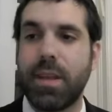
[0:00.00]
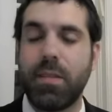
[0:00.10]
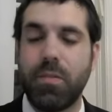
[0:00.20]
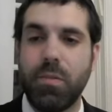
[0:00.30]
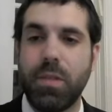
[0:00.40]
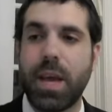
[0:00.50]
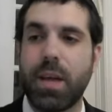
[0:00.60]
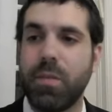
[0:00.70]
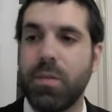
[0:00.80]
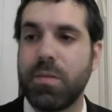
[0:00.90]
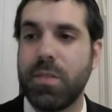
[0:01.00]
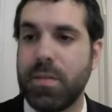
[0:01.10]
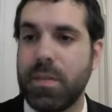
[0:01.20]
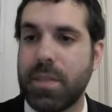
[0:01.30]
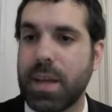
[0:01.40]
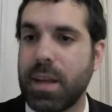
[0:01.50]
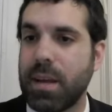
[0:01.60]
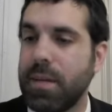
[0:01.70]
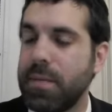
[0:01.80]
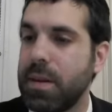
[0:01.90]
and through that we received the second
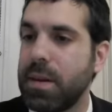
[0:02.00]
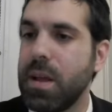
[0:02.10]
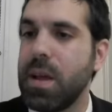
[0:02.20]
covenant.